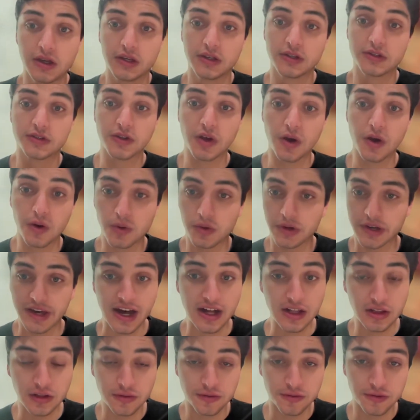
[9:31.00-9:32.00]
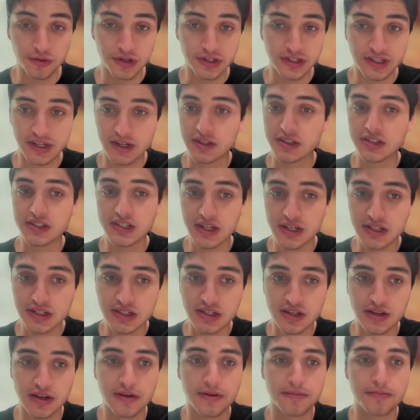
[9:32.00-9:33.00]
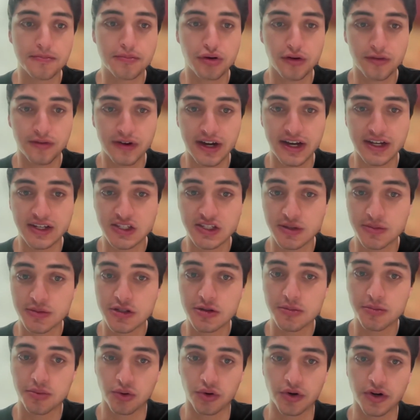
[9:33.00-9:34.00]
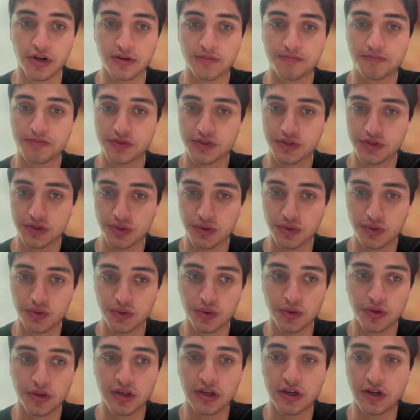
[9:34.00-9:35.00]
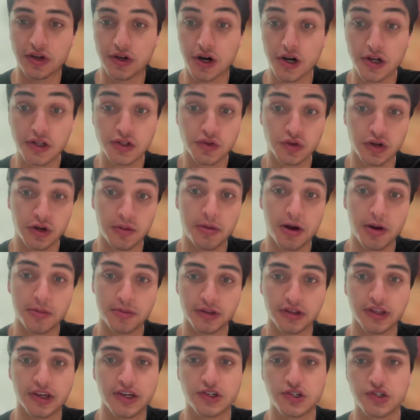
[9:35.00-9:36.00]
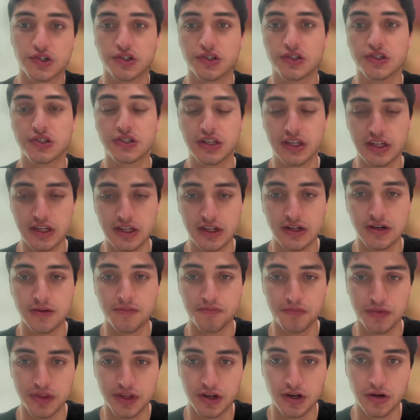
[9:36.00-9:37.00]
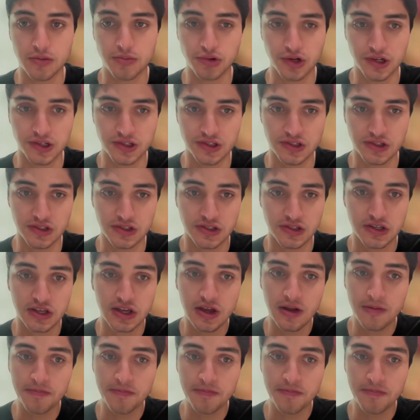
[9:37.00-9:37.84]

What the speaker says: So California does provide some support to the incarcerated populations in their prisons.